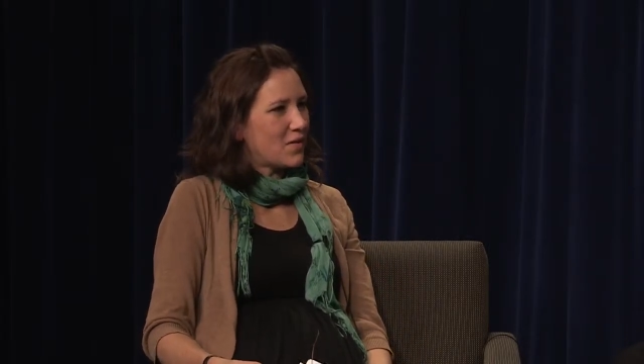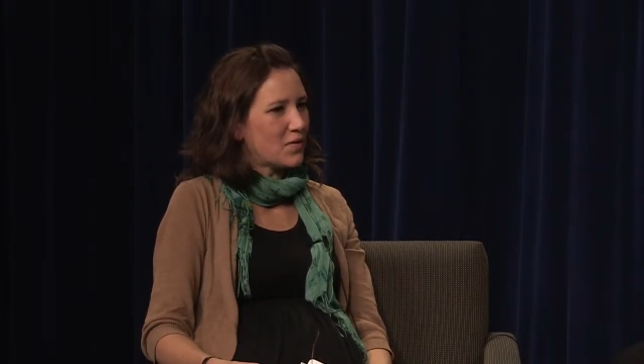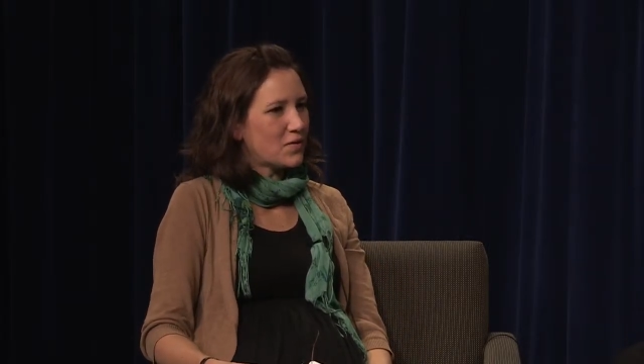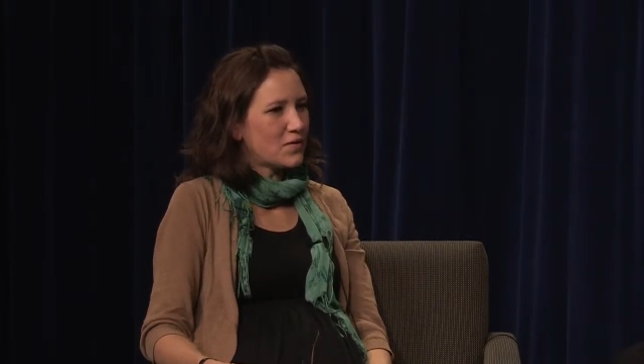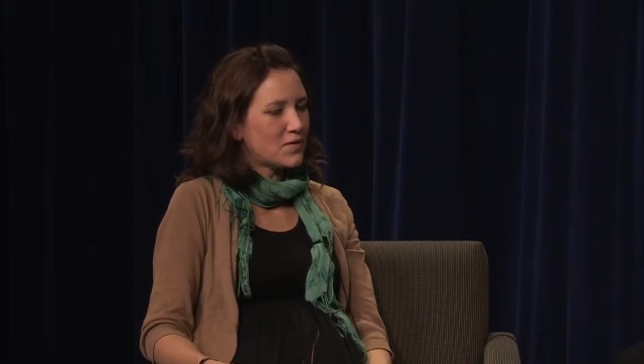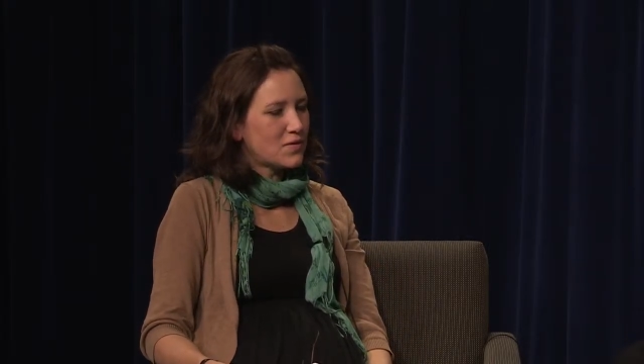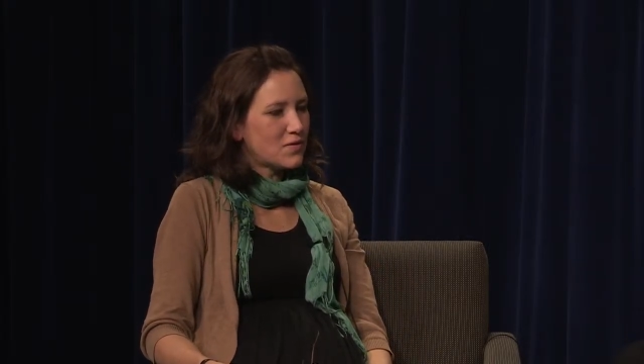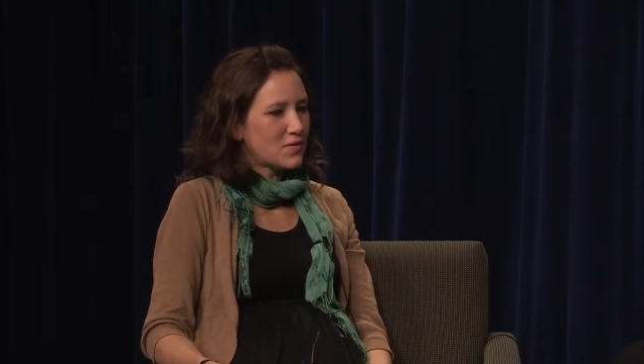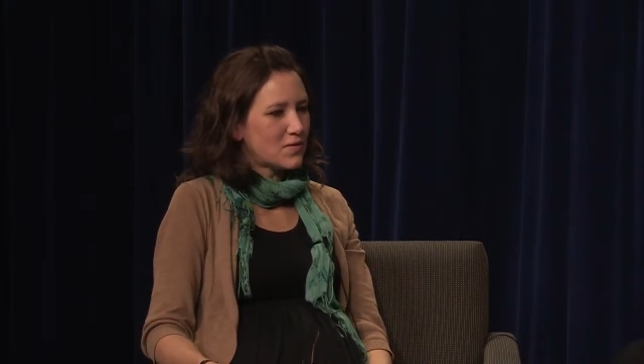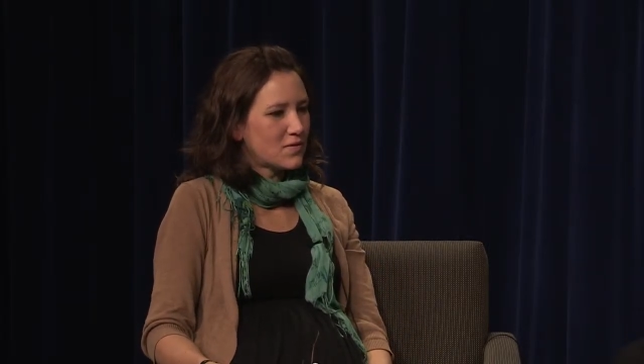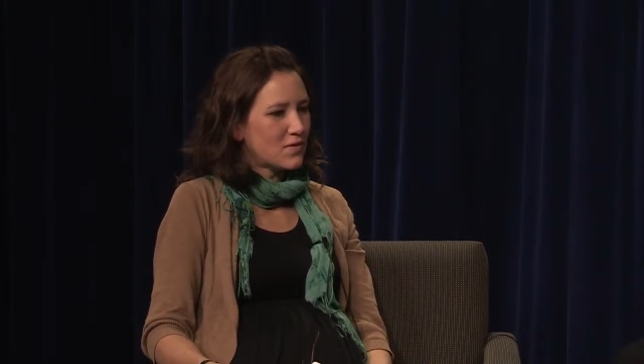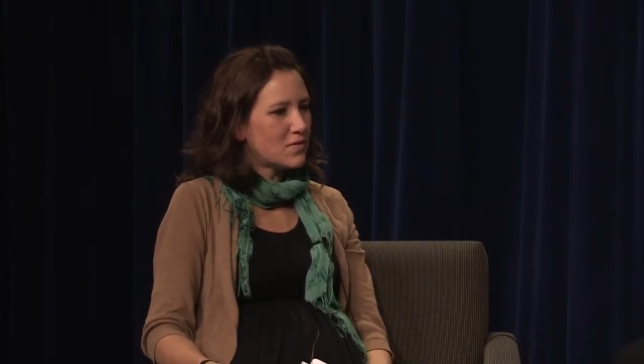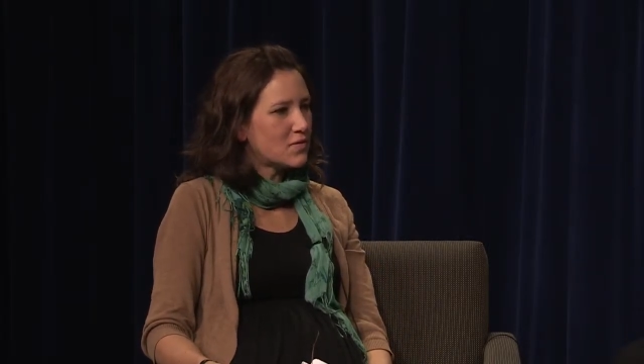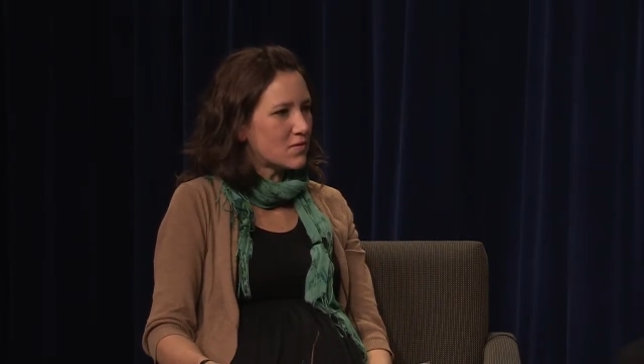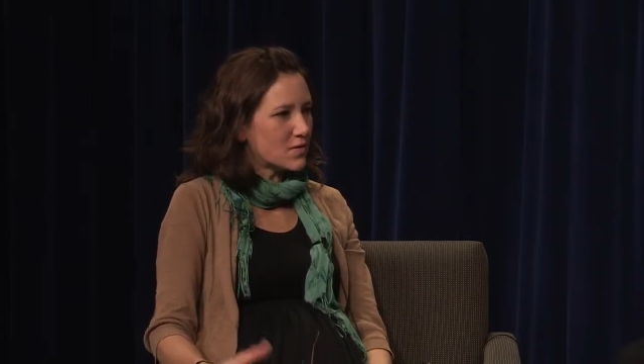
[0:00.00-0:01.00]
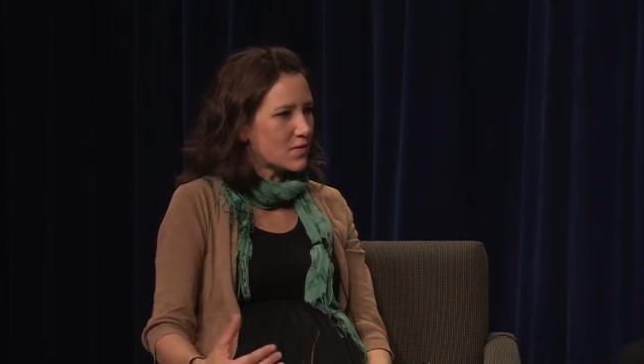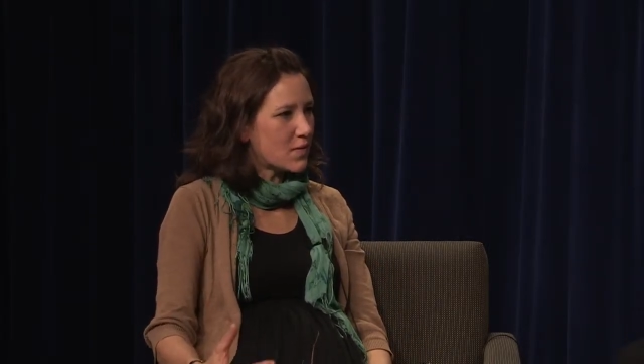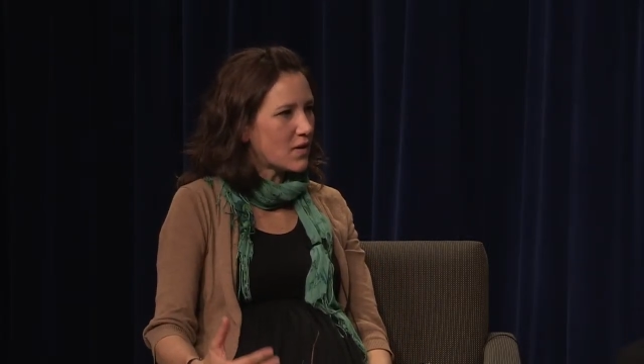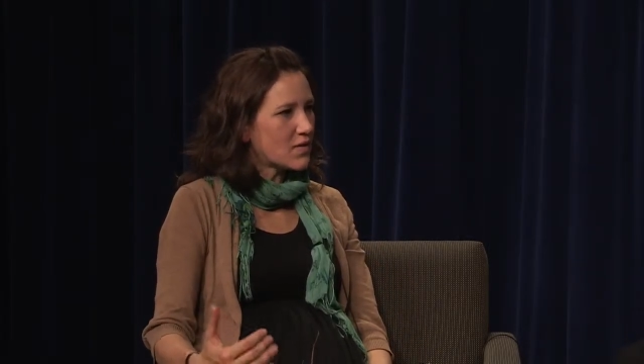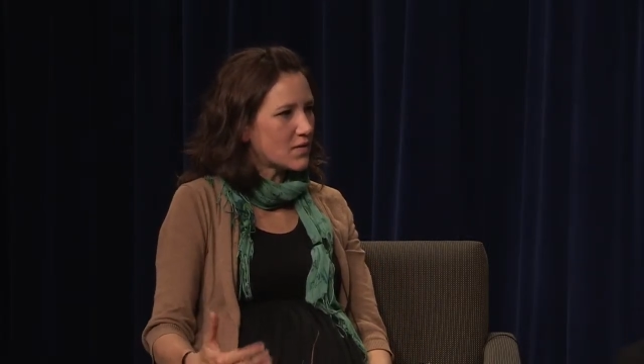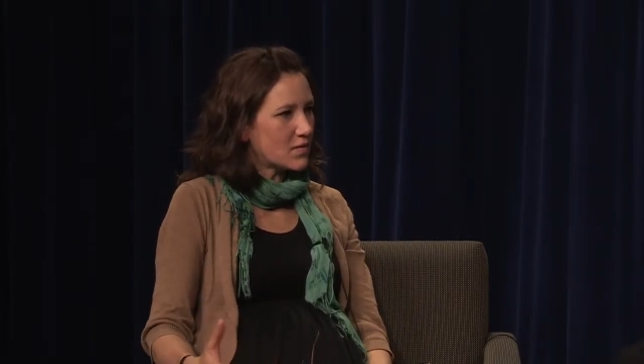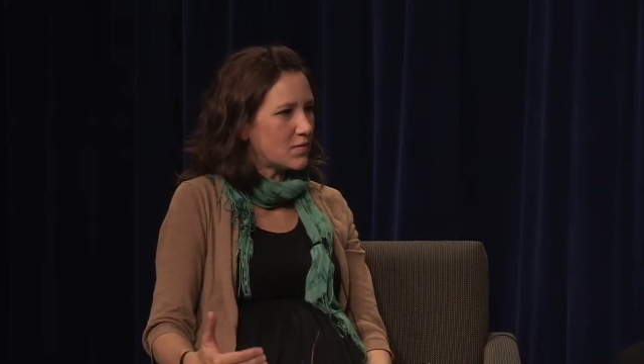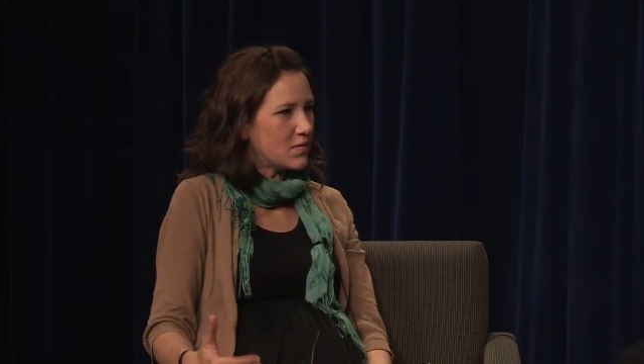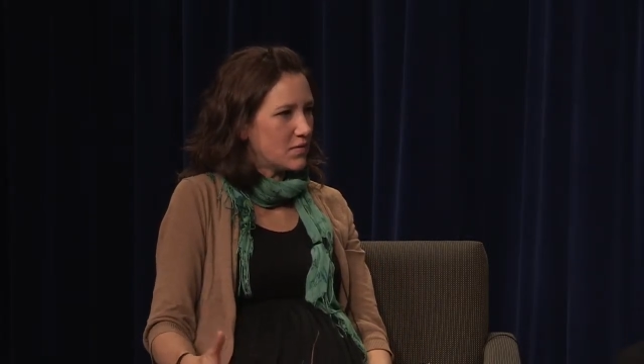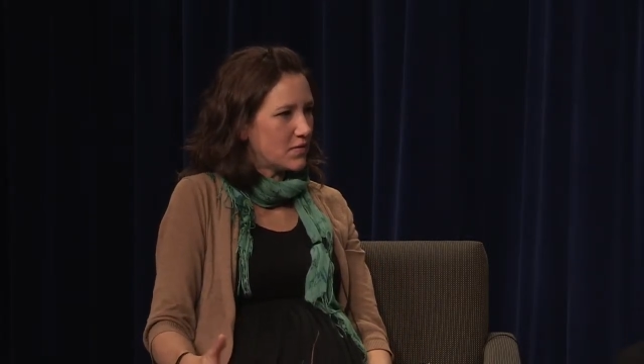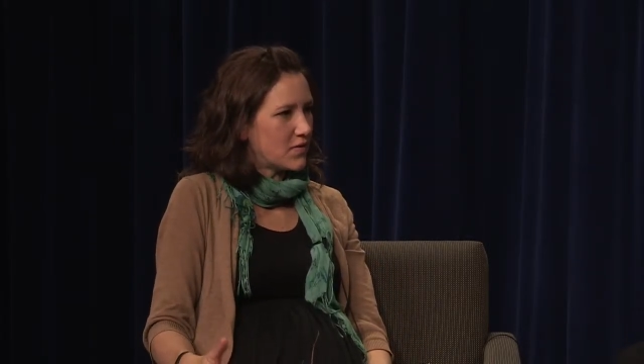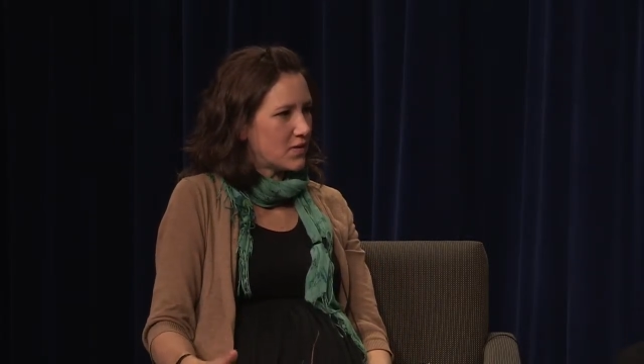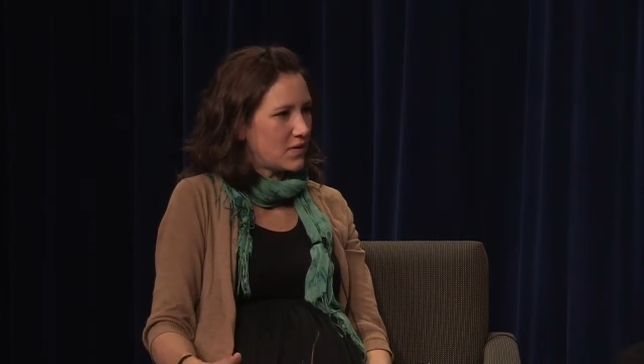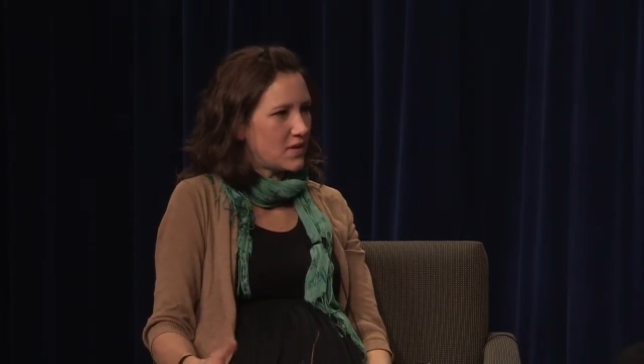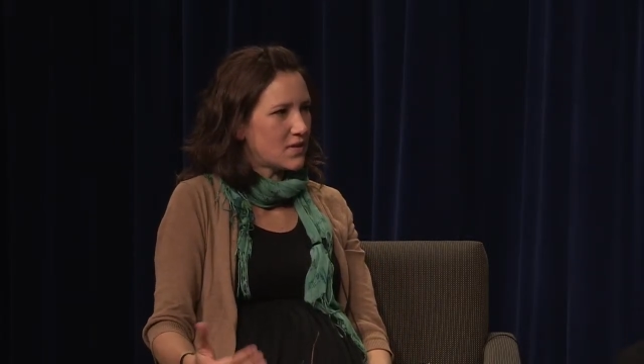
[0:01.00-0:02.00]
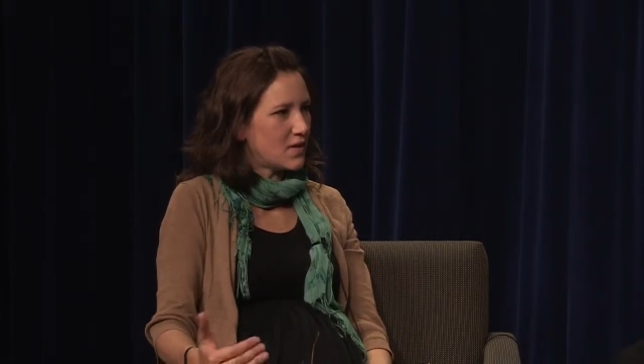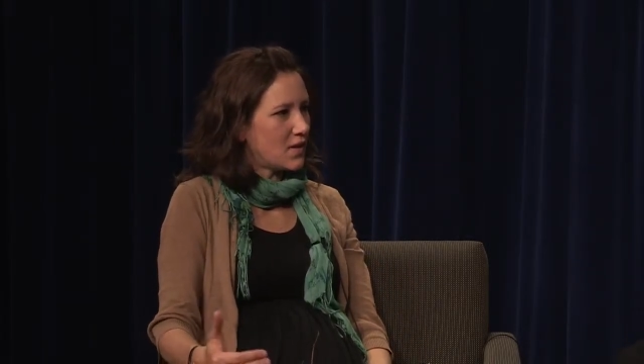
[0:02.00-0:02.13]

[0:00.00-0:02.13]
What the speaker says: who's responsible for these?